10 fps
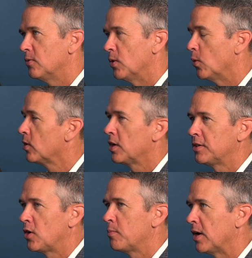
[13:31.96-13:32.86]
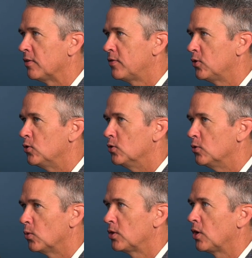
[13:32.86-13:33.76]
But we're not talking about
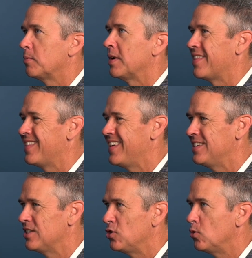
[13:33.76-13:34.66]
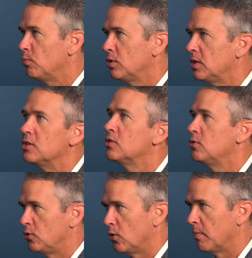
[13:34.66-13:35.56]
food. We're talking about things that you put into
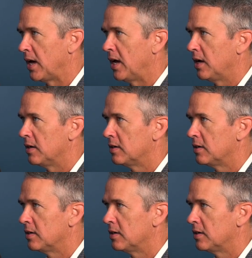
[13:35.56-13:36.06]
your mind.